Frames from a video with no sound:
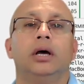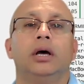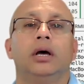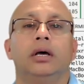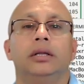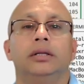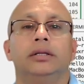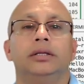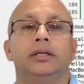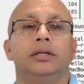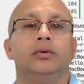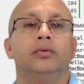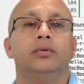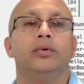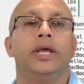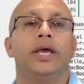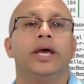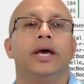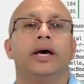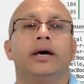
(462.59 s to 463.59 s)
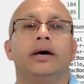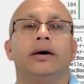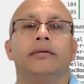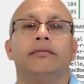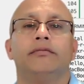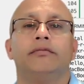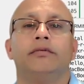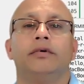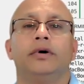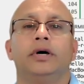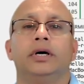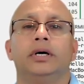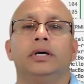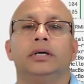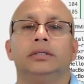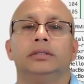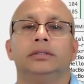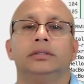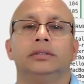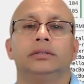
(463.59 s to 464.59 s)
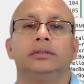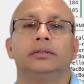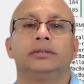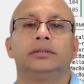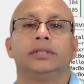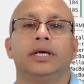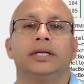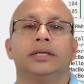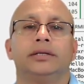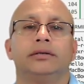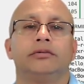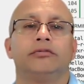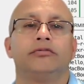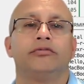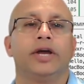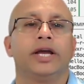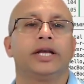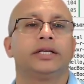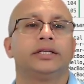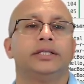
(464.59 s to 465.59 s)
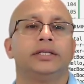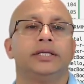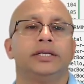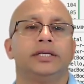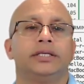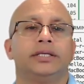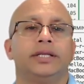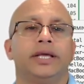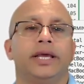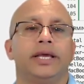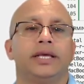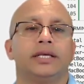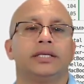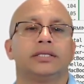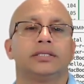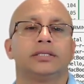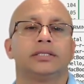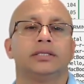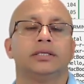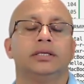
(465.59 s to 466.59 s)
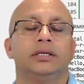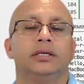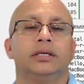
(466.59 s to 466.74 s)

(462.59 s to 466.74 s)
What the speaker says: And we have that vector it takes.